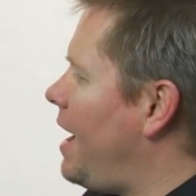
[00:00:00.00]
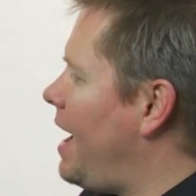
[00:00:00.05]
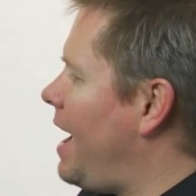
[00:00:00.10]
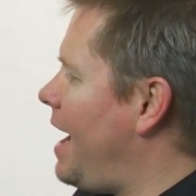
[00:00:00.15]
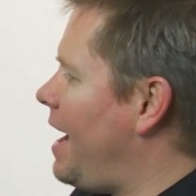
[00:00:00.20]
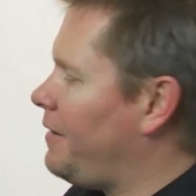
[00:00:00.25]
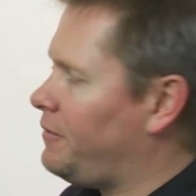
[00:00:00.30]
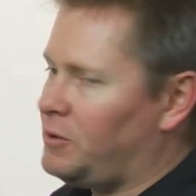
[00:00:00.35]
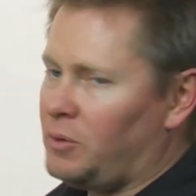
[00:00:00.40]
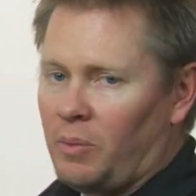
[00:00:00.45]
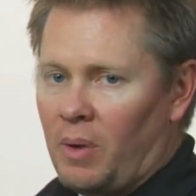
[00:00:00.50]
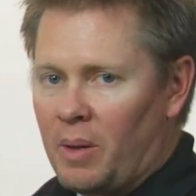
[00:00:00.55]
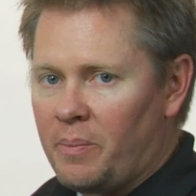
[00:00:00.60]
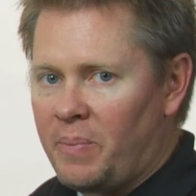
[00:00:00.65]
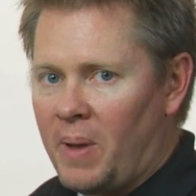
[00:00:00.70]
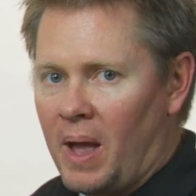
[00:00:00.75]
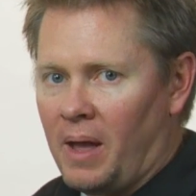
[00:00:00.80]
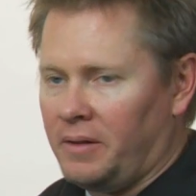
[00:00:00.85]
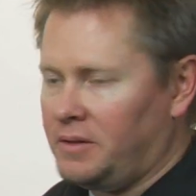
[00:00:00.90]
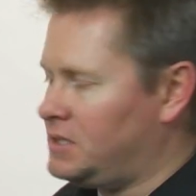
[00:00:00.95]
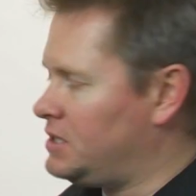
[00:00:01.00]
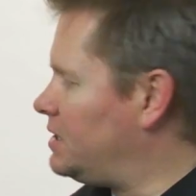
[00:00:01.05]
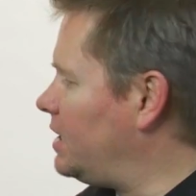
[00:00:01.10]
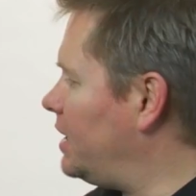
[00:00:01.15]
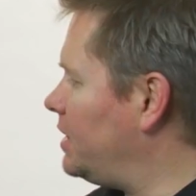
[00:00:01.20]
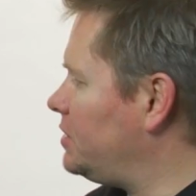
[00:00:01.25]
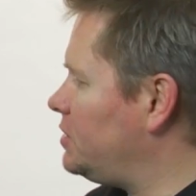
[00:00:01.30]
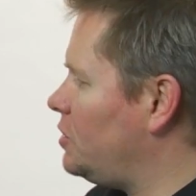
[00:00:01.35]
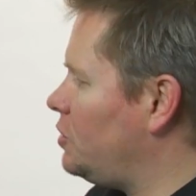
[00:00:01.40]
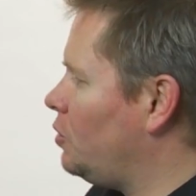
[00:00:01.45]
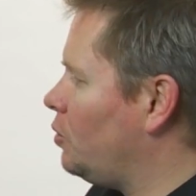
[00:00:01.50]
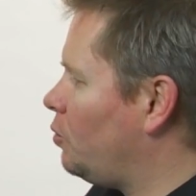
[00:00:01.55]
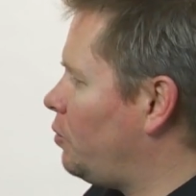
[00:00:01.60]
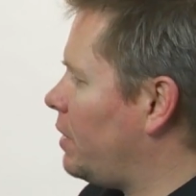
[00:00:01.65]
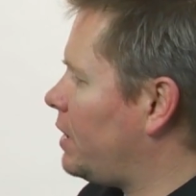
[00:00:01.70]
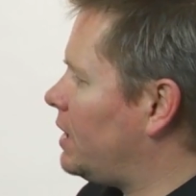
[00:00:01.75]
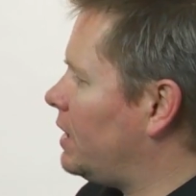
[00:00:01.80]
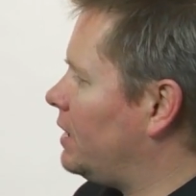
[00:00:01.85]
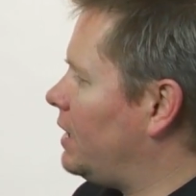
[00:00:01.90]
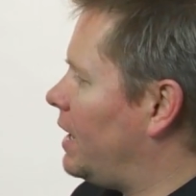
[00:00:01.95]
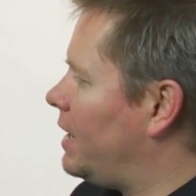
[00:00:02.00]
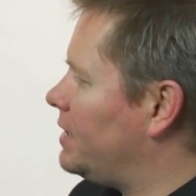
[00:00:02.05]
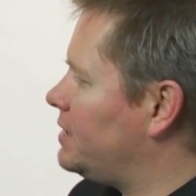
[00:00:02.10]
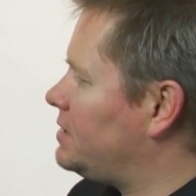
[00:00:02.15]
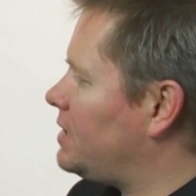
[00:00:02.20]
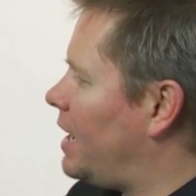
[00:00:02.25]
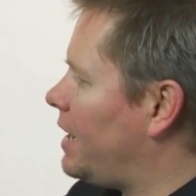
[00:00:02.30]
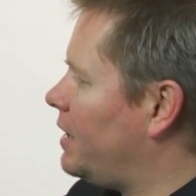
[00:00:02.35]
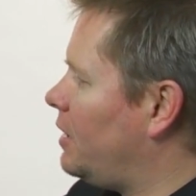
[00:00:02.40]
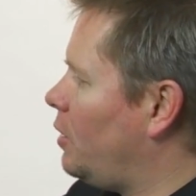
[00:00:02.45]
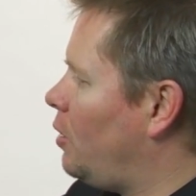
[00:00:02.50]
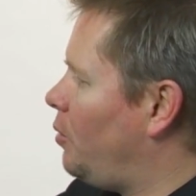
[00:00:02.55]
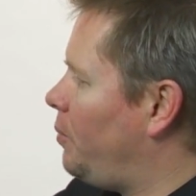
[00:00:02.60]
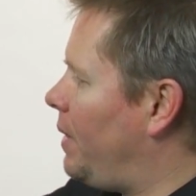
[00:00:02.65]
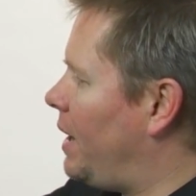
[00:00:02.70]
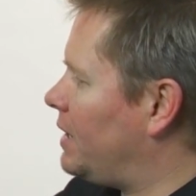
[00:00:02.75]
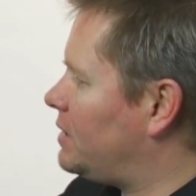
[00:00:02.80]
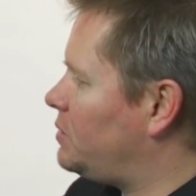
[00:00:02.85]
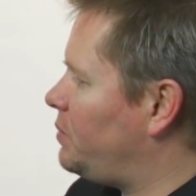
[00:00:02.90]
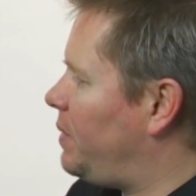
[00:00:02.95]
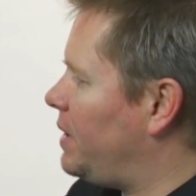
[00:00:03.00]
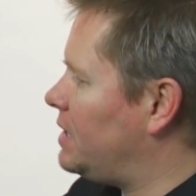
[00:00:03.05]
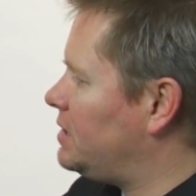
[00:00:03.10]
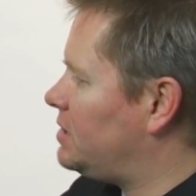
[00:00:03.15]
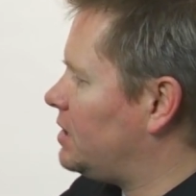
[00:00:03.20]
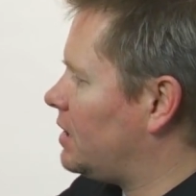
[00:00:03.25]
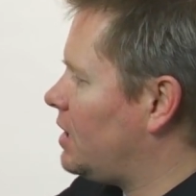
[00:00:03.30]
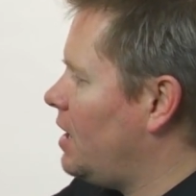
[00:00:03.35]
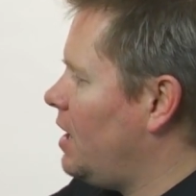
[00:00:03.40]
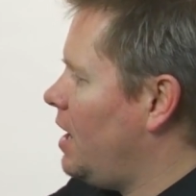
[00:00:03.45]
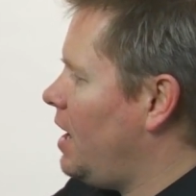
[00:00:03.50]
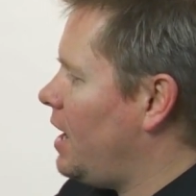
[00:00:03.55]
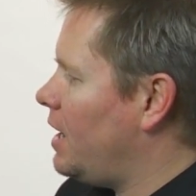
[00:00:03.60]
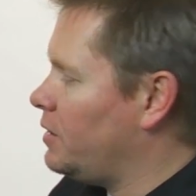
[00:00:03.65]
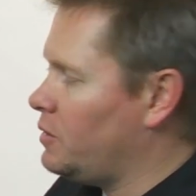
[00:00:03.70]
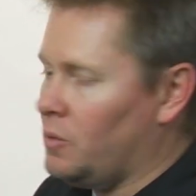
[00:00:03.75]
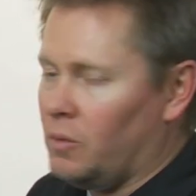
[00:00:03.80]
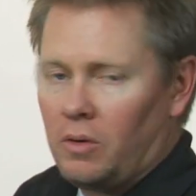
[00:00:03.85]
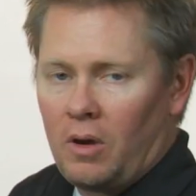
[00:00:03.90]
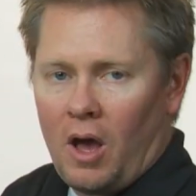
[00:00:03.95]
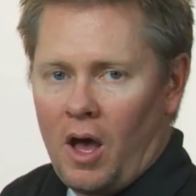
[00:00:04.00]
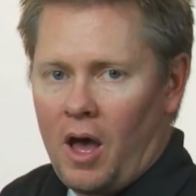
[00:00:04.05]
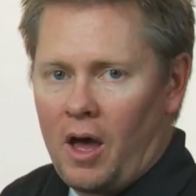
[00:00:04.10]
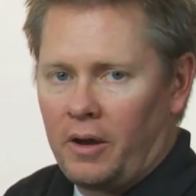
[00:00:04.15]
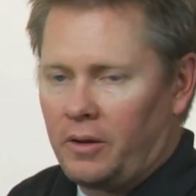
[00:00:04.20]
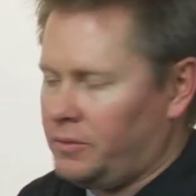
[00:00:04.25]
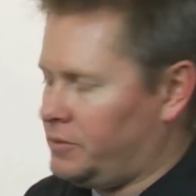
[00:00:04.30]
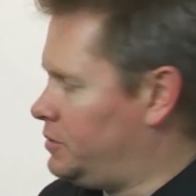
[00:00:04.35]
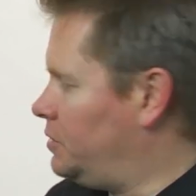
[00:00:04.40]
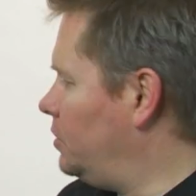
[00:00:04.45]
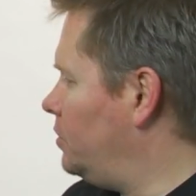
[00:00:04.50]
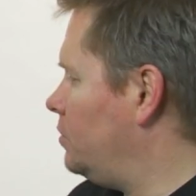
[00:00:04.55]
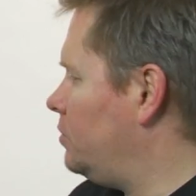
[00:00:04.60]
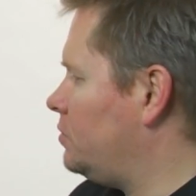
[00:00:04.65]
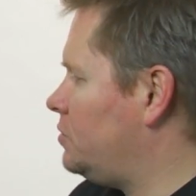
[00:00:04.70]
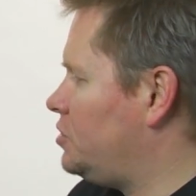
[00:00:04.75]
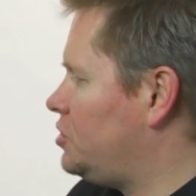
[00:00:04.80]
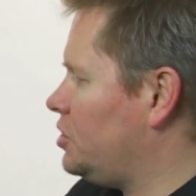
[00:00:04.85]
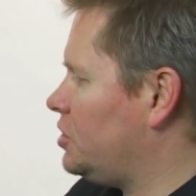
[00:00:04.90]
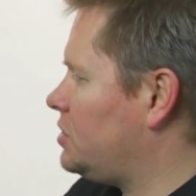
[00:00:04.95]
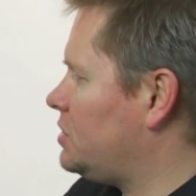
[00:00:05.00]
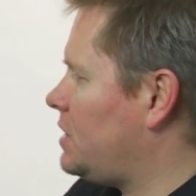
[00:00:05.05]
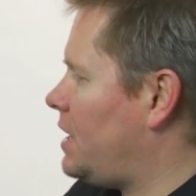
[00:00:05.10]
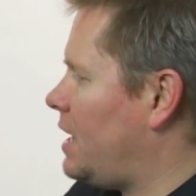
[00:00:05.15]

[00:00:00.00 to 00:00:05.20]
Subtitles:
After my balance test, you'll recognize I can go back to basic and do an auto tune just